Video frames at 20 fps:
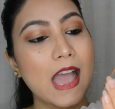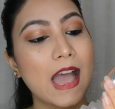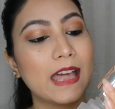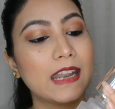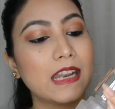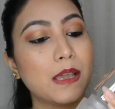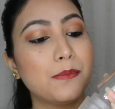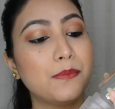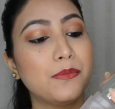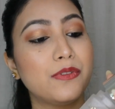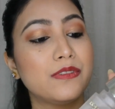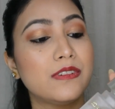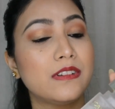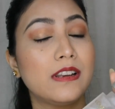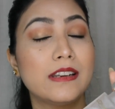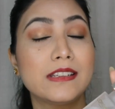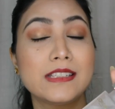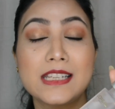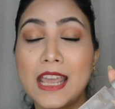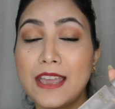And I'm
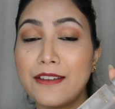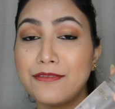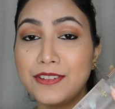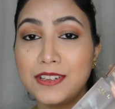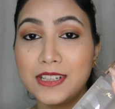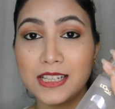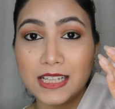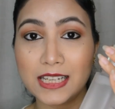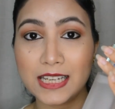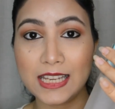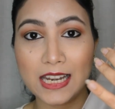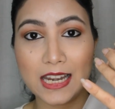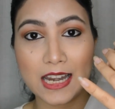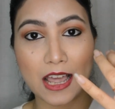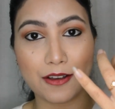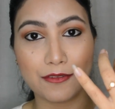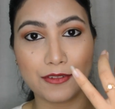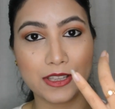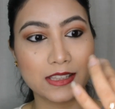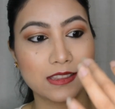definitely
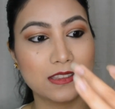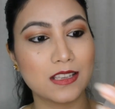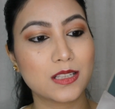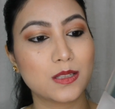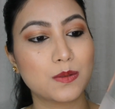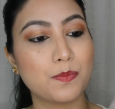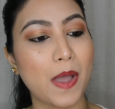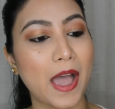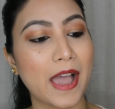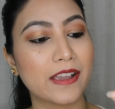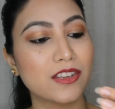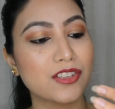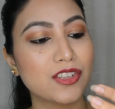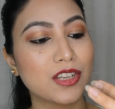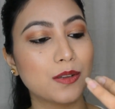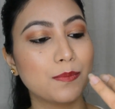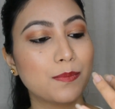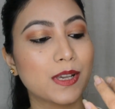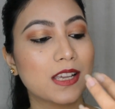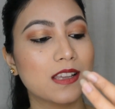loving this
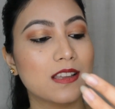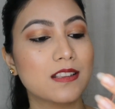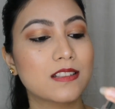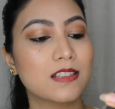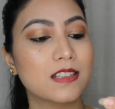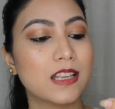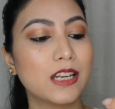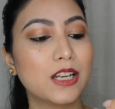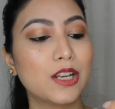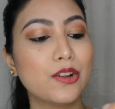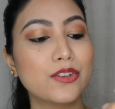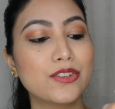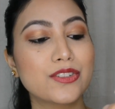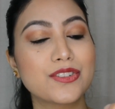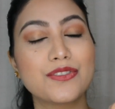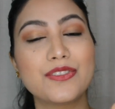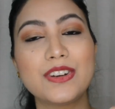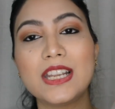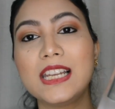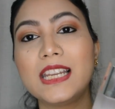packaging because it
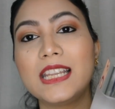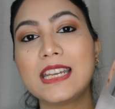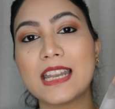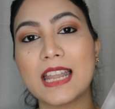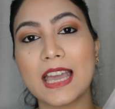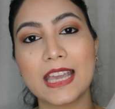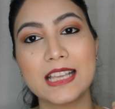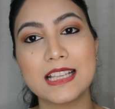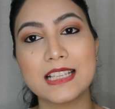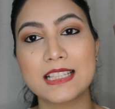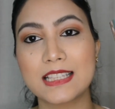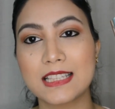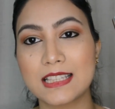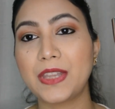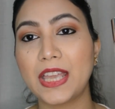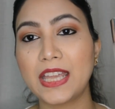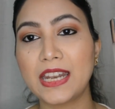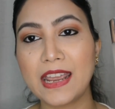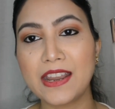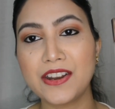looks really nice,
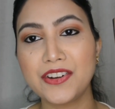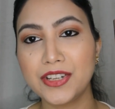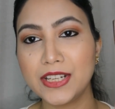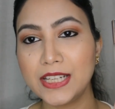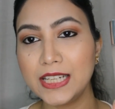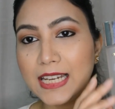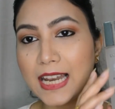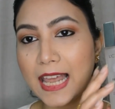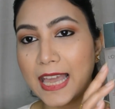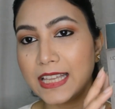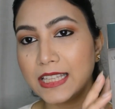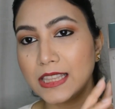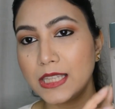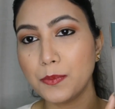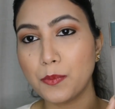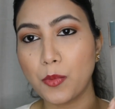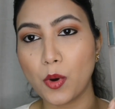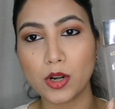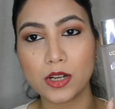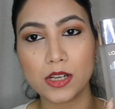and I really like the
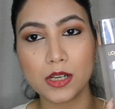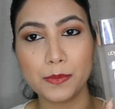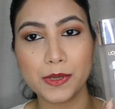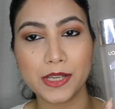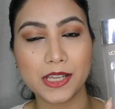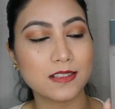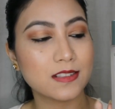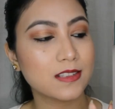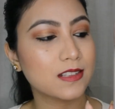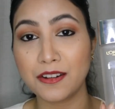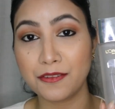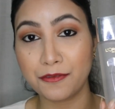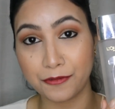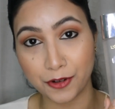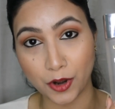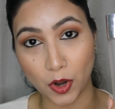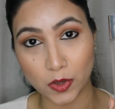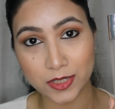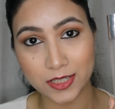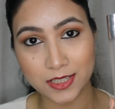bottle because it's
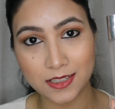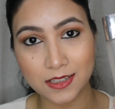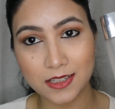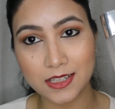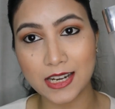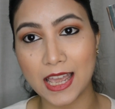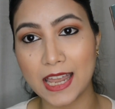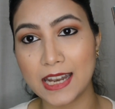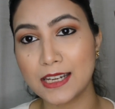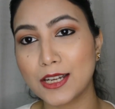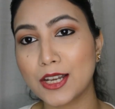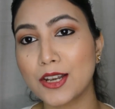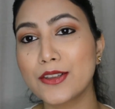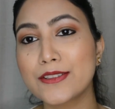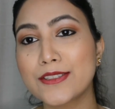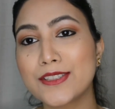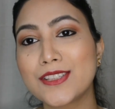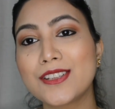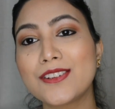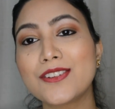frosted and it
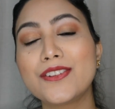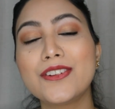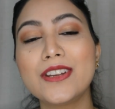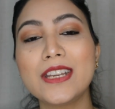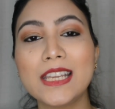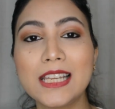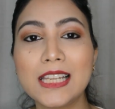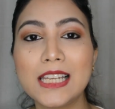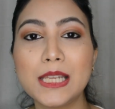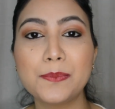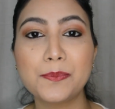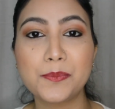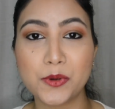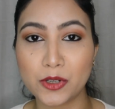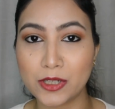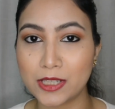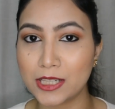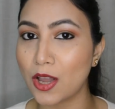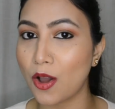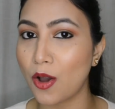looks really
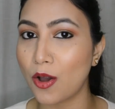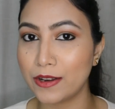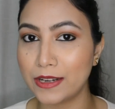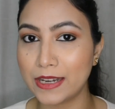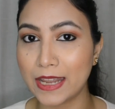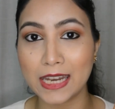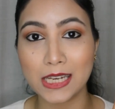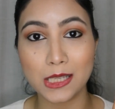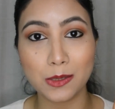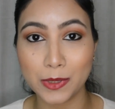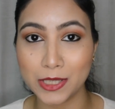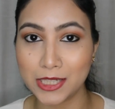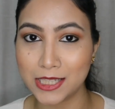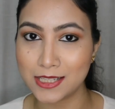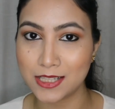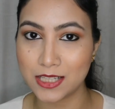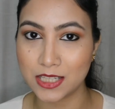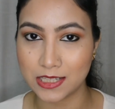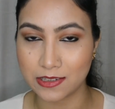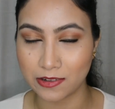pretty on
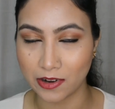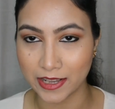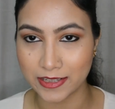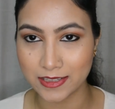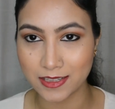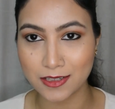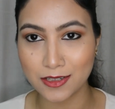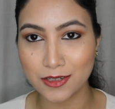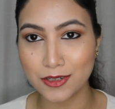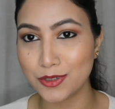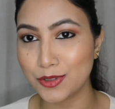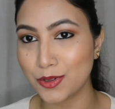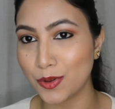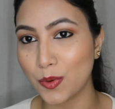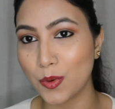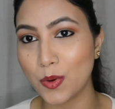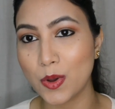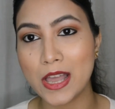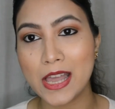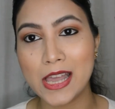anybody's dresser.
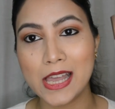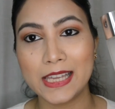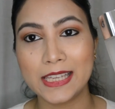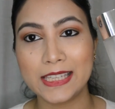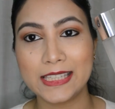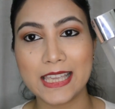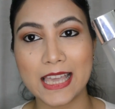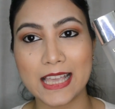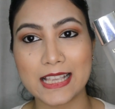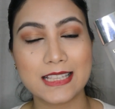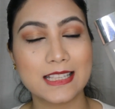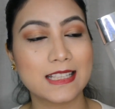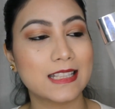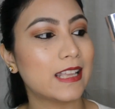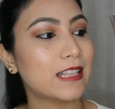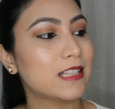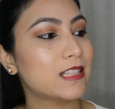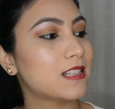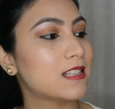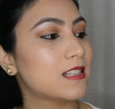So yes,
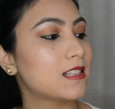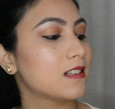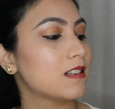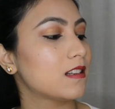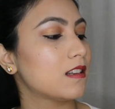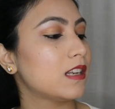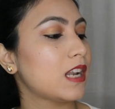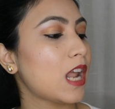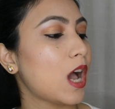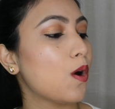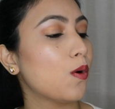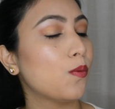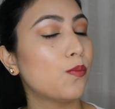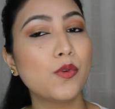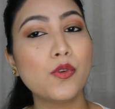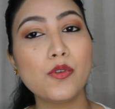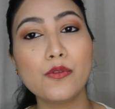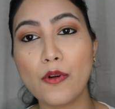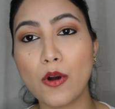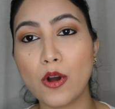let's now
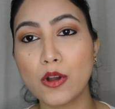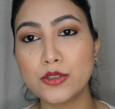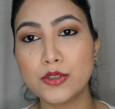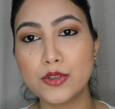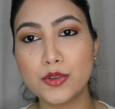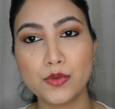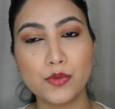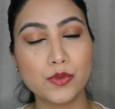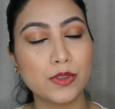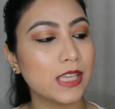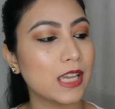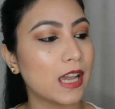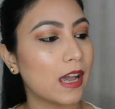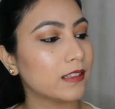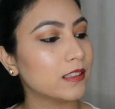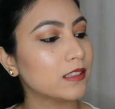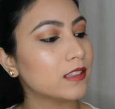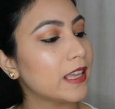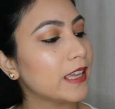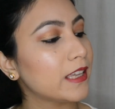move on to the
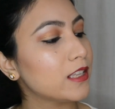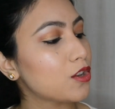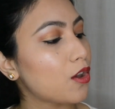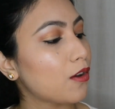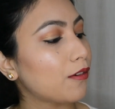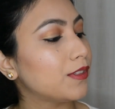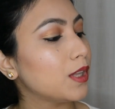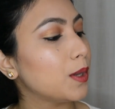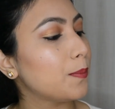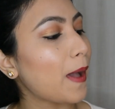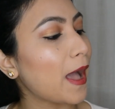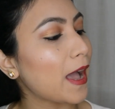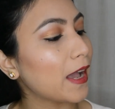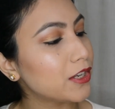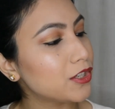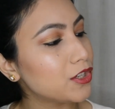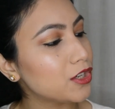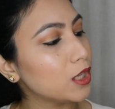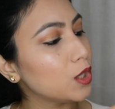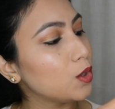other things of the
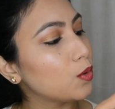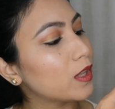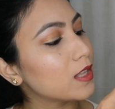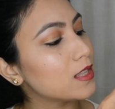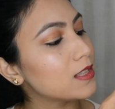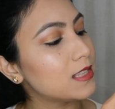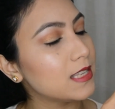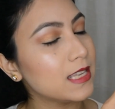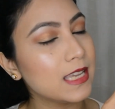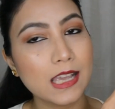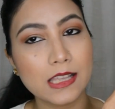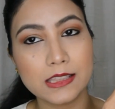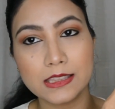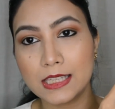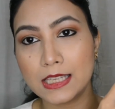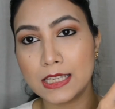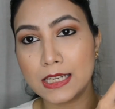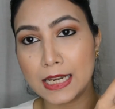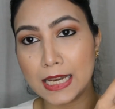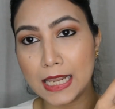packaging. You can see
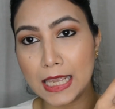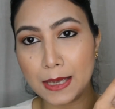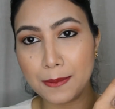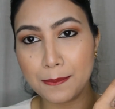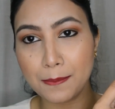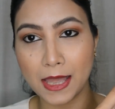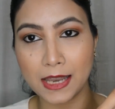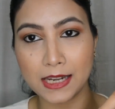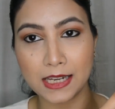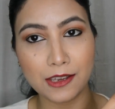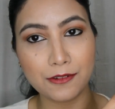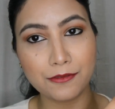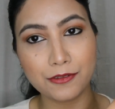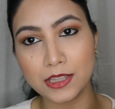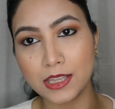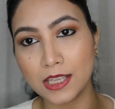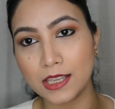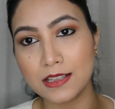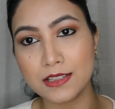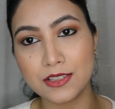the name and
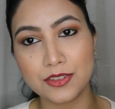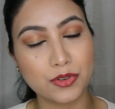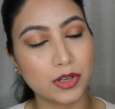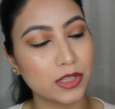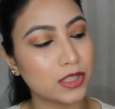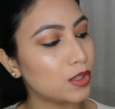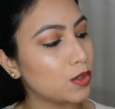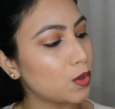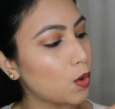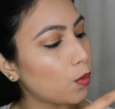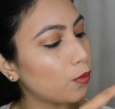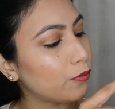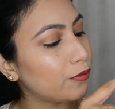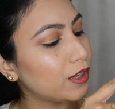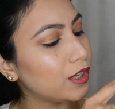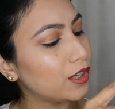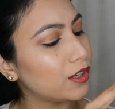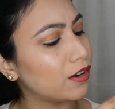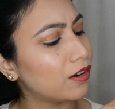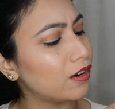everything is written over
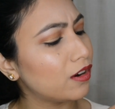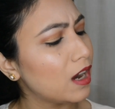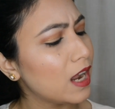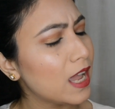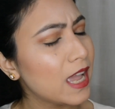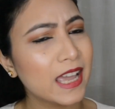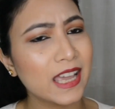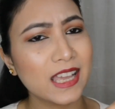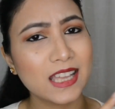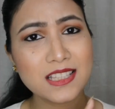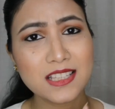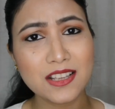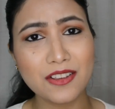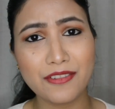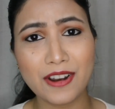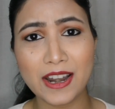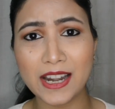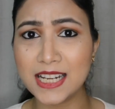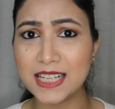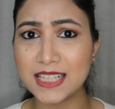here. It's a
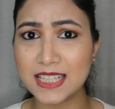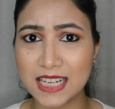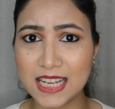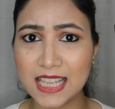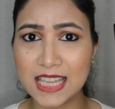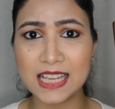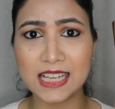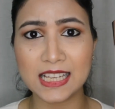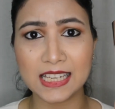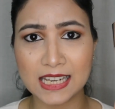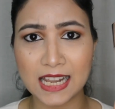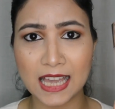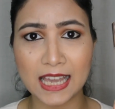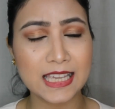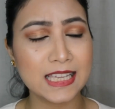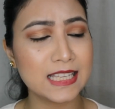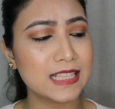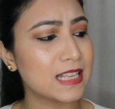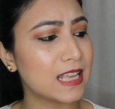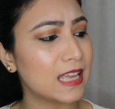very sleek,
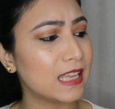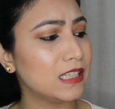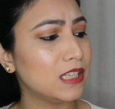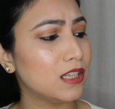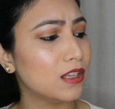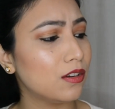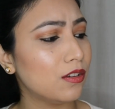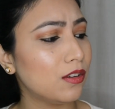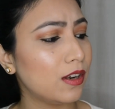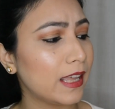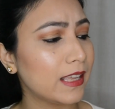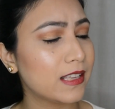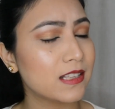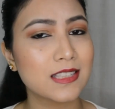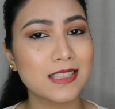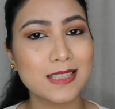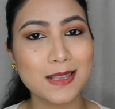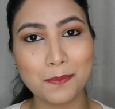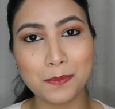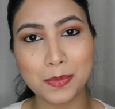nice, and like
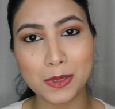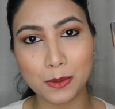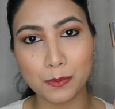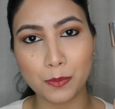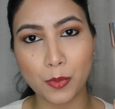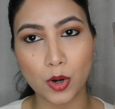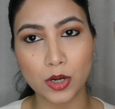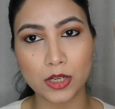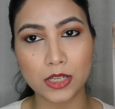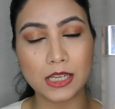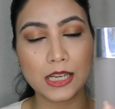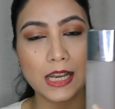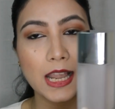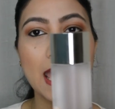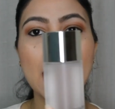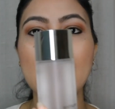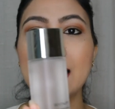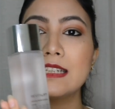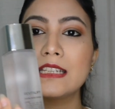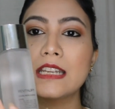simple bottle,
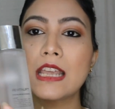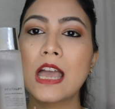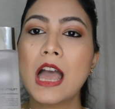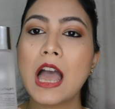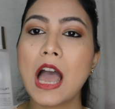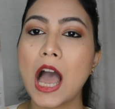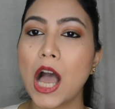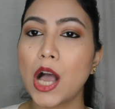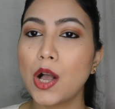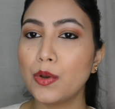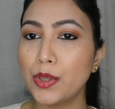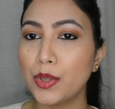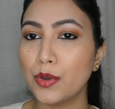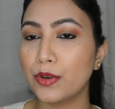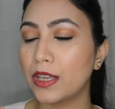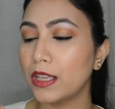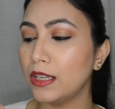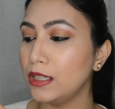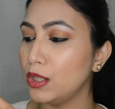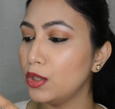and how you
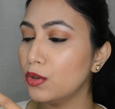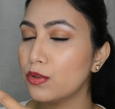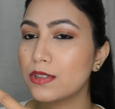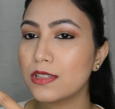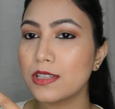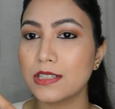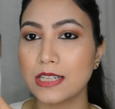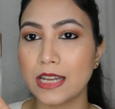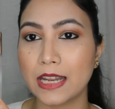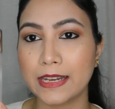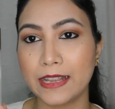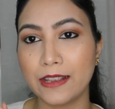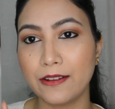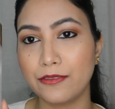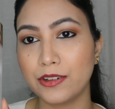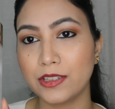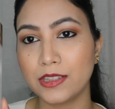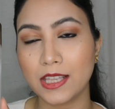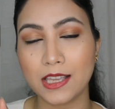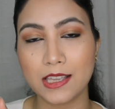can use it and
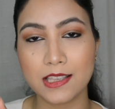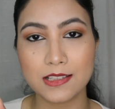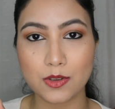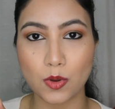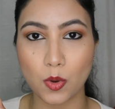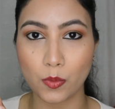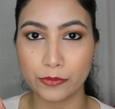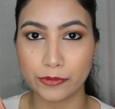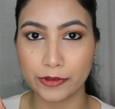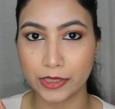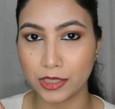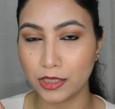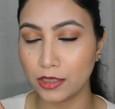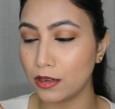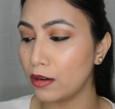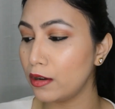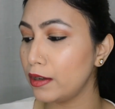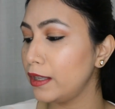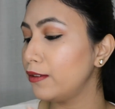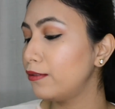everything is over
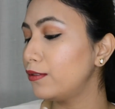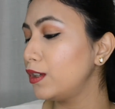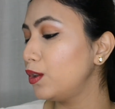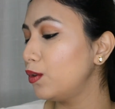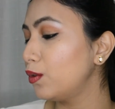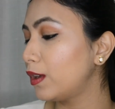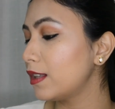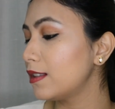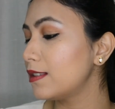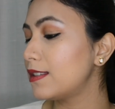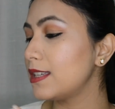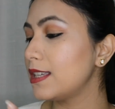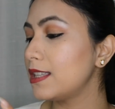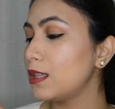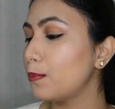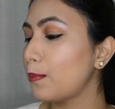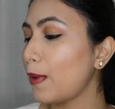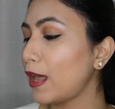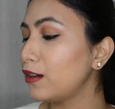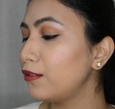here. Even you can see
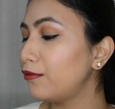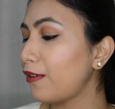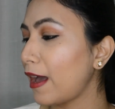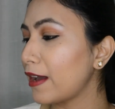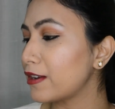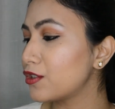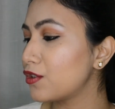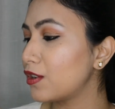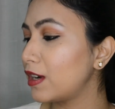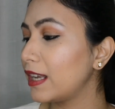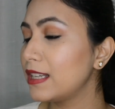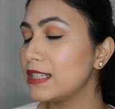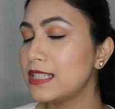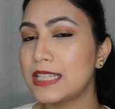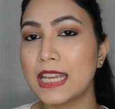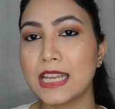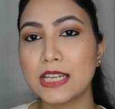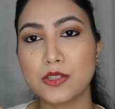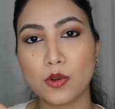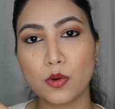the manufacturing
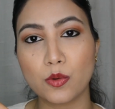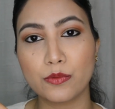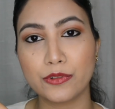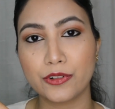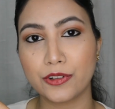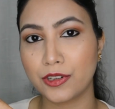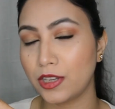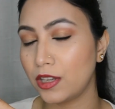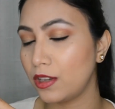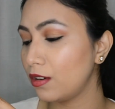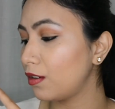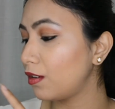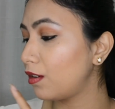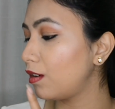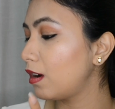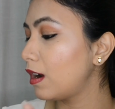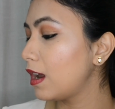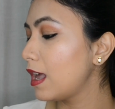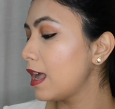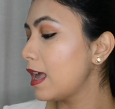date over
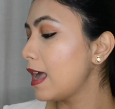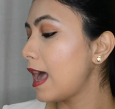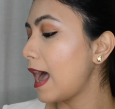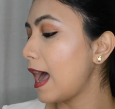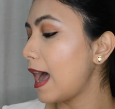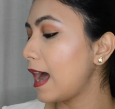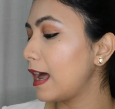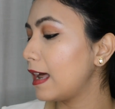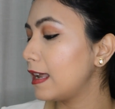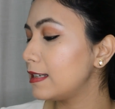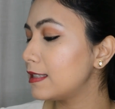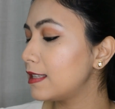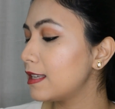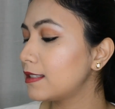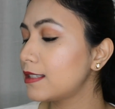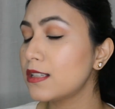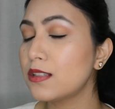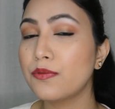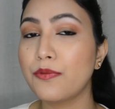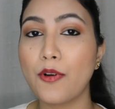here, and
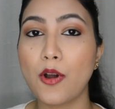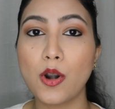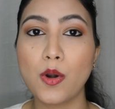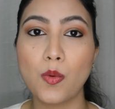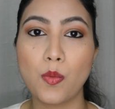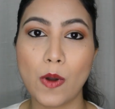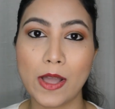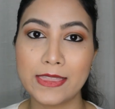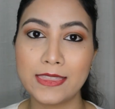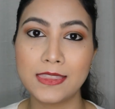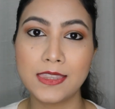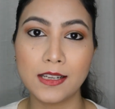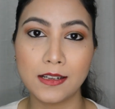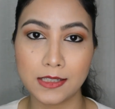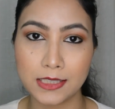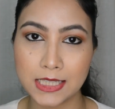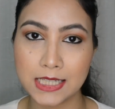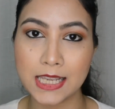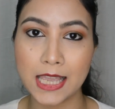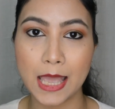this is for
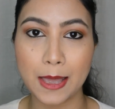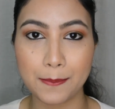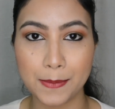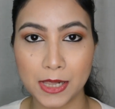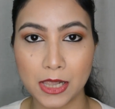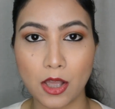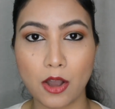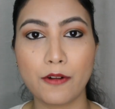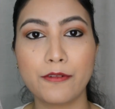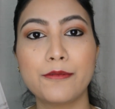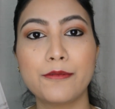130 ml of